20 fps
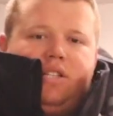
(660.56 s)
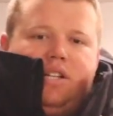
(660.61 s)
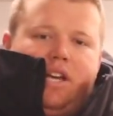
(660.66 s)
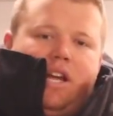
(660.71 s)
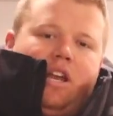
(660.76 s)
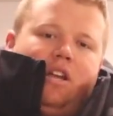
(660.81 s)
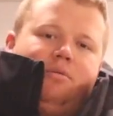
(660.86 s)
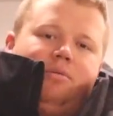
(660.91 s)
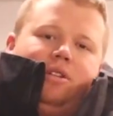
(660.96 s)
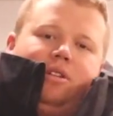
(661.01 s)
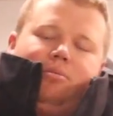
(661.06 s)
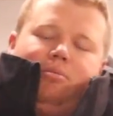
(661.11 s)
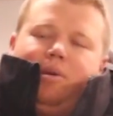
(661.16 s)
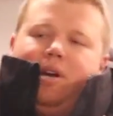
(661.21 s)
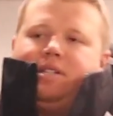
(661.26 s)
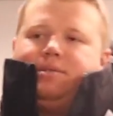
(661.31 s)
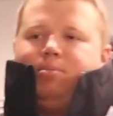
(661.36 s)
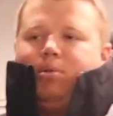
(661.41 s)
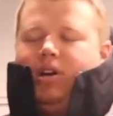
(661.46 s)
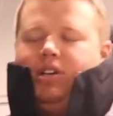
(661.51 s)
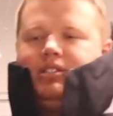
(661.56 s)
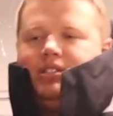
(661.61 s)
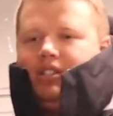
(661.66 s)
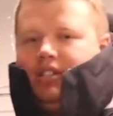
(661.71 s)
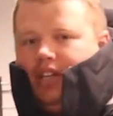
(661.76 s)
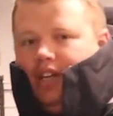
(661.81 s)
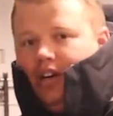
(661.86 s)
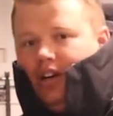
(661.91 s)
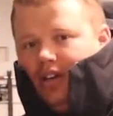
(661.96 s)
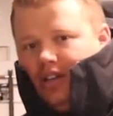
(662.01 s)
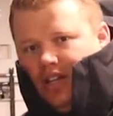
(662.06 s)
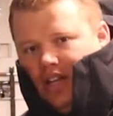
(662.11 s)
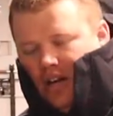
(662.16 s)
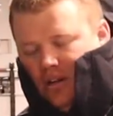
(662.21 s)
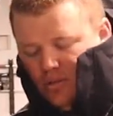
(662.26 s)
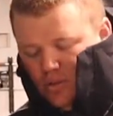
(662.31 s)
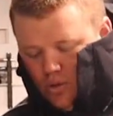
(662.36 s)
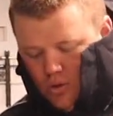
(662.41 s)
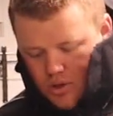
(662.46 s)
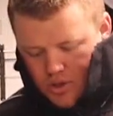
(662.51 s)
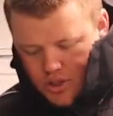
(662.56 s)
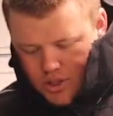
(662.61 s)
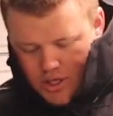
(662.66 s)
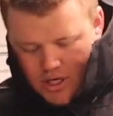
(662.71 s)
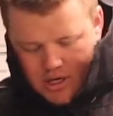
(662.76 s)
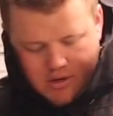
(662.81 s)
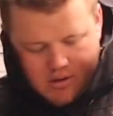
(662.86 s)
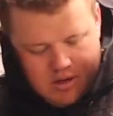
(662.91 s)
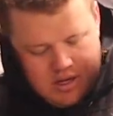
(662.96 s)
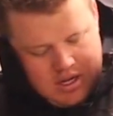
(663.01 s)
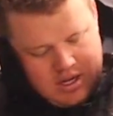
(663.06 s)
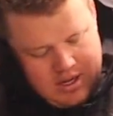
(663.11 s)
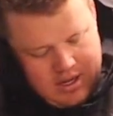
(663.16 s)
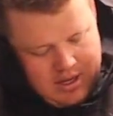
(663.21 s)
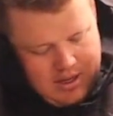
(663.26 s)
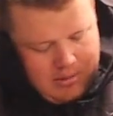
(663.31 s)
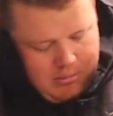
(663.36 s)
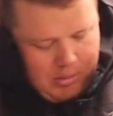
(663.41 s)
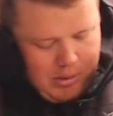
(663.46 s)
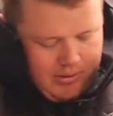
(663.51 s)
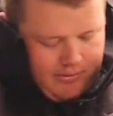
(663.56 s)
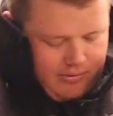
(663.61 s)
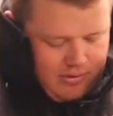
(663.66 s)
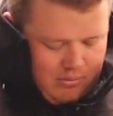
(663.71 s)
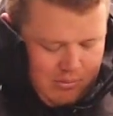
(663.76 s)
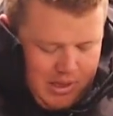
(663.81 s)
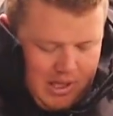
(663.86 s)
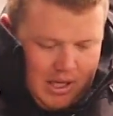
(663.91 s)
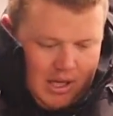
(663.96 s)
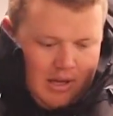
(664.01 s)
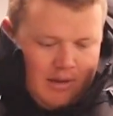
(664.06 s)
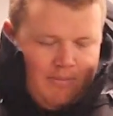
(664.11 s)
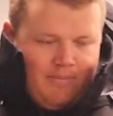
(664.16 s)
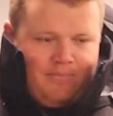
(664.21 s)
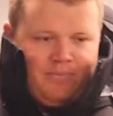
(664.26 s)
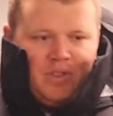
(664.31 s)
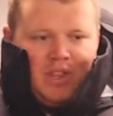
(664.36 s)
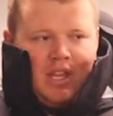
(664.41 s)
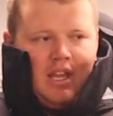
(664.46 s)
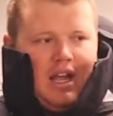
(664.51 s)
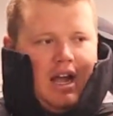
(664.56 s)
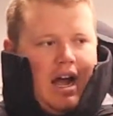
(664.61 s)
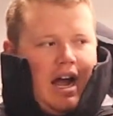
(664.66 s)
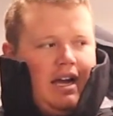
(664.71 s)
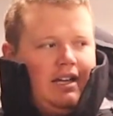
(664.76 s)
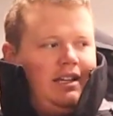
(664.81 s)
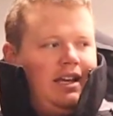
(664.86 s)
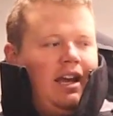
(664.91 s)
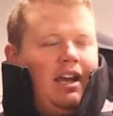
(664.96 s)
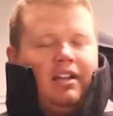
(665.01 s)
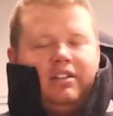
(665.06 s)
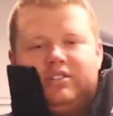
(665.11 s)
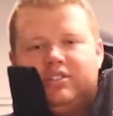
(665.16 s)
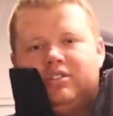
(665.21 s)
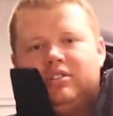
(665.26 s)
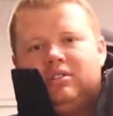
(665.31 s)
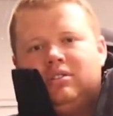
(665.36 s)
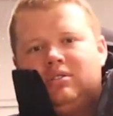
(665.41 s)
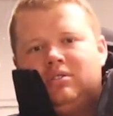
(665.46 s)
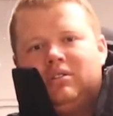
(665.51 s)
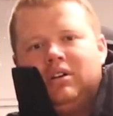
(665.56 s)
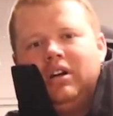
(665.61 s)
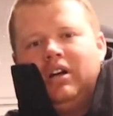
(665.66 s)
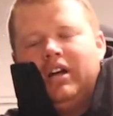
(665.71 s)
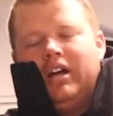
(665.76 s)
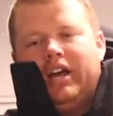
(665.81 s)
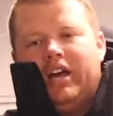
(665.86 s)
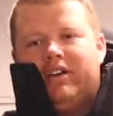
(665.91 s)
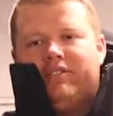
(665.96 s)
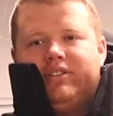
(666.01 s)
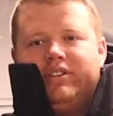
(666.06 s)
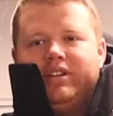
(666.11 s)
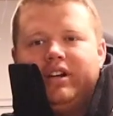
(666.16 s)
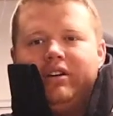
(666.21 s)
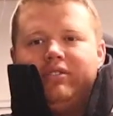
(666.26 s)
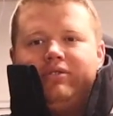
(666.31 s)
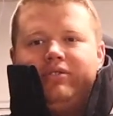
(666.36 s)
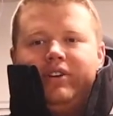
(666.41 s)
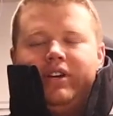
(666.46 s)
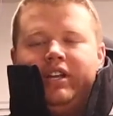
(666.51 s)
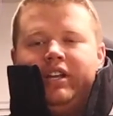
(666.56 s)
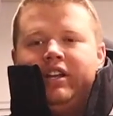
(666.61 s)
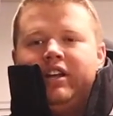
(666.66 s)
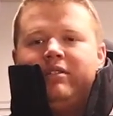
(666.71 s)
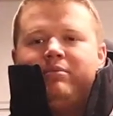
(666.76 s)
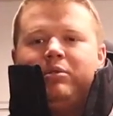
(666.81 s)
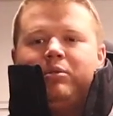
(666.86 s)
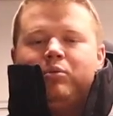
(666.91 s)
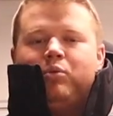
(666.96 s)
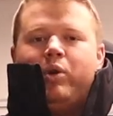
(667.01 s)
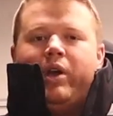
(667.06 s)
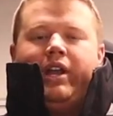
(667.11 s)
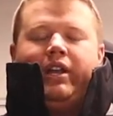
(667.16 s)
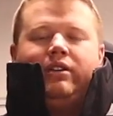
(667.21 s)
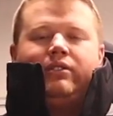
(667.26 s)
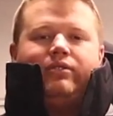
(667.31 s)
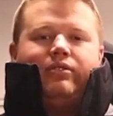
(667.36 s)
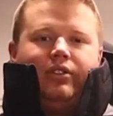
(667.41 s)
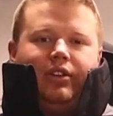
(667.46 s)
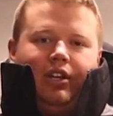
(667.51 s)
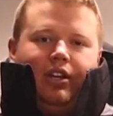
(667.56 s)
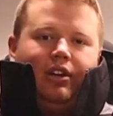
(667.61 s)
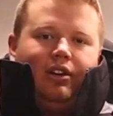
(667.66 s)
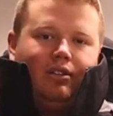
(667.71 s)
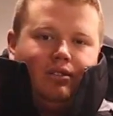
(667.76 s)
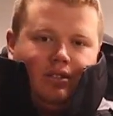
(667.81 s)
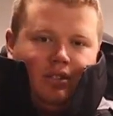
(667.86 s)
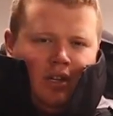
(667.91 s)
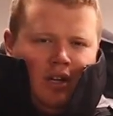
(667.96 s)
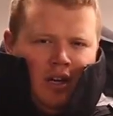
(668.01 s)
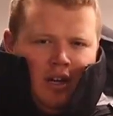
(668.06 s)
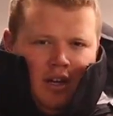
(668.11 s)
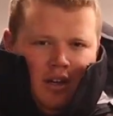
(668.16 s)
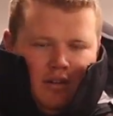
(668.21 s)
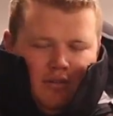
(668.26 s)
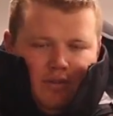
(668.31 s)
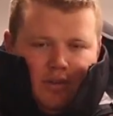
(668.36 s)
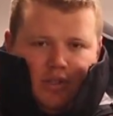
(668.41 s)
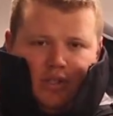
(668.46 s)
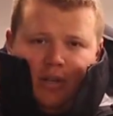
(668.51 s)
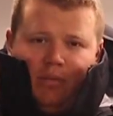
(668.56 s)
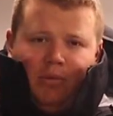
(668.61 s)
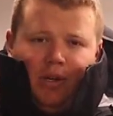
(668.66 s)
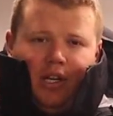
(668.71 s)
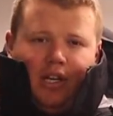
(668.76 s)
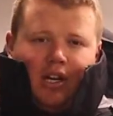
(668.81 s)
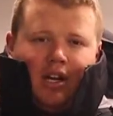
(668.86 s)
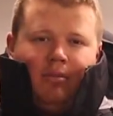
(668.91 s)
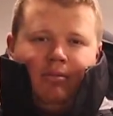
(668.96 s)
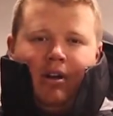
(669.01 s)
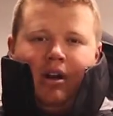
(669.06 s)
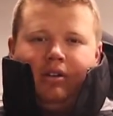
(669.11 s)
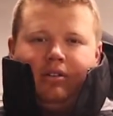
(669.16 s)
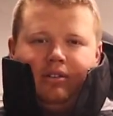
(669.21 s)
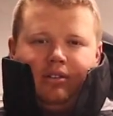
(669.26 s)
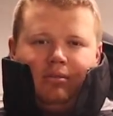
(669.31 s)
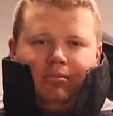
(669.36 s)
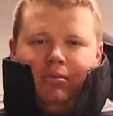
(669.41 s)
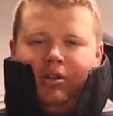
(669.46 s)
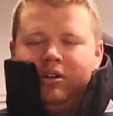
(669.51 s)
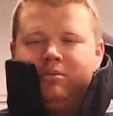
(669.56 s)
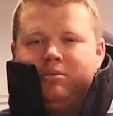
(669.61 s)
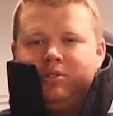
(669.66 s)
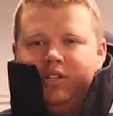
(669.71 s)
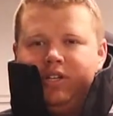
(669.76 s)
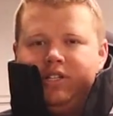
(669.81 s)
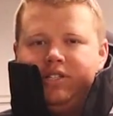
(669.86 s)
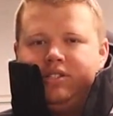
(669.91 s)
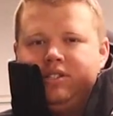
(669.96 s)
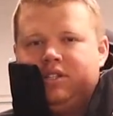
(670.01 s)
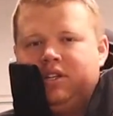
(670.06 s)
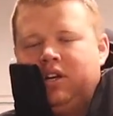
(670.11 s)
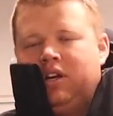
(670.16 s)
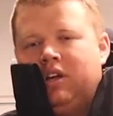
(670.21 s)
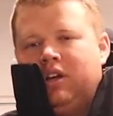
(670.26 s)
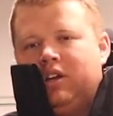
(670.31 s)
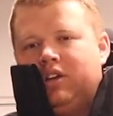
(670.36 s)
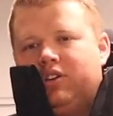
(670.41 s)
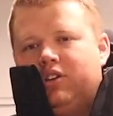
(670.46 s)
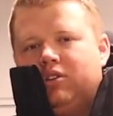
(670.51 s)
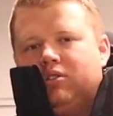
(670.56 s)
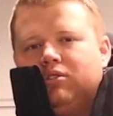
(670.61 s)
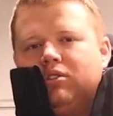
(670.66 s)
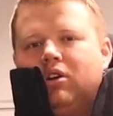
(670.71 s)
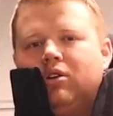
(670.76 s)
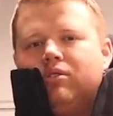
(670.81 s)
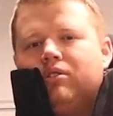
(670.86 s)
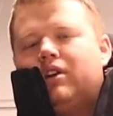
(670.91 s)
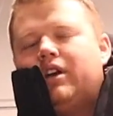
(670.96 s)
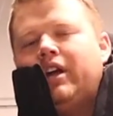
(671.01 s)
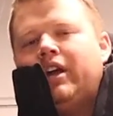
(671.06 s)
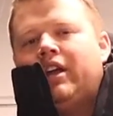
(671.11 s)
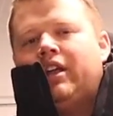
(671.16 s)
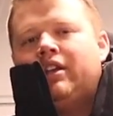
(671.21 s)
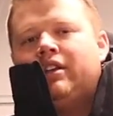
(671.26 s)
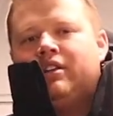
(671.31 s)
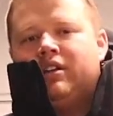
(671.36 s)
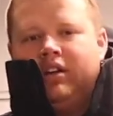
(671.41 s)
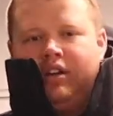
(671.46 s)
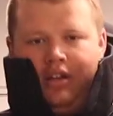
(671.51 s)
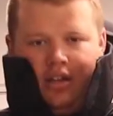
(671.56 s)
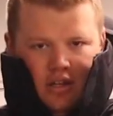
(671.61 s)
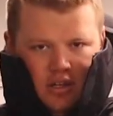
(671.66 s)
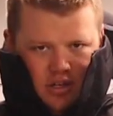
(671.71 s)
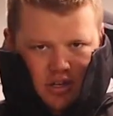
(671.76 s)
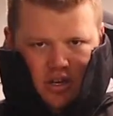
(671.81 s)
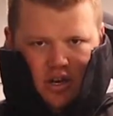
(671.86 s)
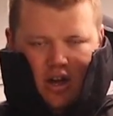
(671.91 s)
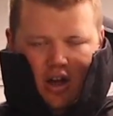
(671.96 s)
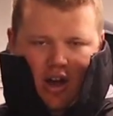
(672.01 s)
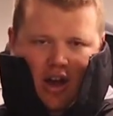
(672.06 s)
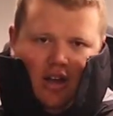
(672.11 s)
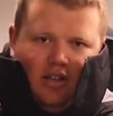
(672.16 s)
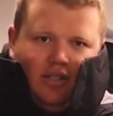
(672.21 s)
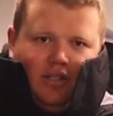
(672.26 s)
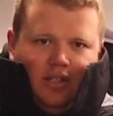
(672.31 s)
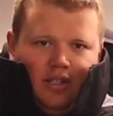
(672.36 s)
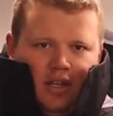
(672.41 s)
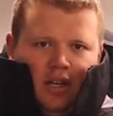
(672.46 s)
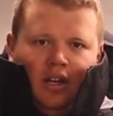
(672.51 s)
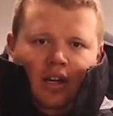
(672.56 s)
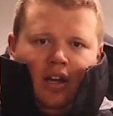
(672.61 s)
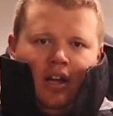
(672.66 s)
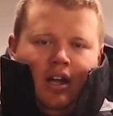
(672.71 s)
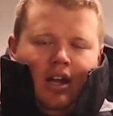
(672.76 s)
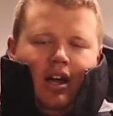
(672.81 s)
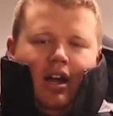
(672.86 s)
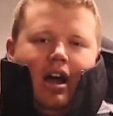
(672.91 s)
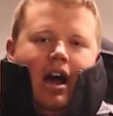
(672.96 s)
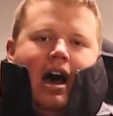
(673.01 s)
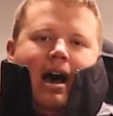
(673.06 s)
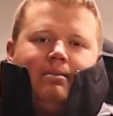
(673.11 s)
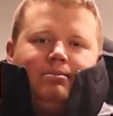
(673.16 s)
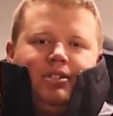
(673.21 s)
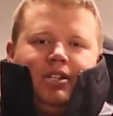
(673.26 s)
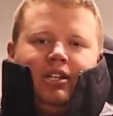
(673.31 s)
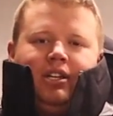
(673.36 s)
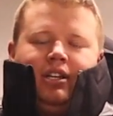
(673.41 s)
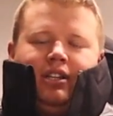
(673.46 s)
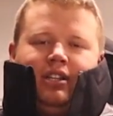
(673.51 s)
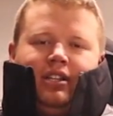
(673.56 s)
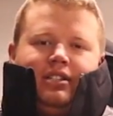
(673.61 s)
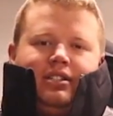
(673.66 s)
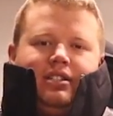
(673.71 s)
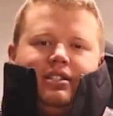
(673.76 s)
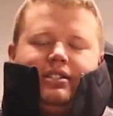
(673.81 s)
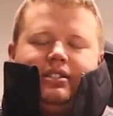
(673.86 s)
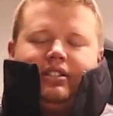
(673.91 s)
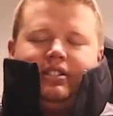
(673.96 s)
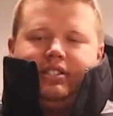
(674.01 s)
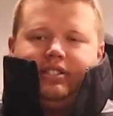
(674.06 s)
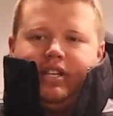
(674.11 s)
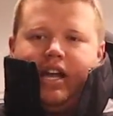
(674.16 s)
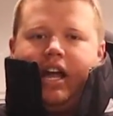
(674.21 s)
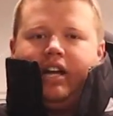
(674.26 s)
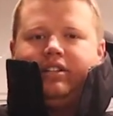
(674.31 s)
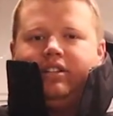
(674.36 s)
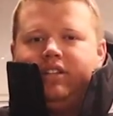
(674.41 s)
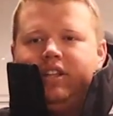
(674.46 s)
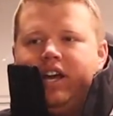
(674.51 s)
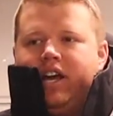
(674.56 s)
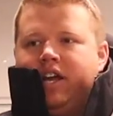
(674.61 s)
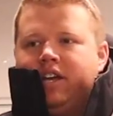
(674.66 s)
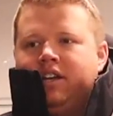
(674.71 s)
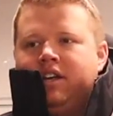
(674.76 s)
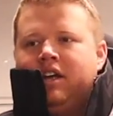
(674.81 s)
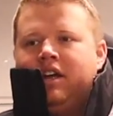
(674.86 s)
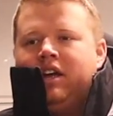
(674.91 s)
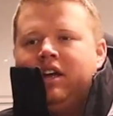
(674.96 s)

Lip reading: Again, it'll be the best price of the year at the outdoor show. But for me, I can't do a heavy outfit, and I've been waiting for years for somebody to come out with a minimalist, lower end cost option, and this is exactly that.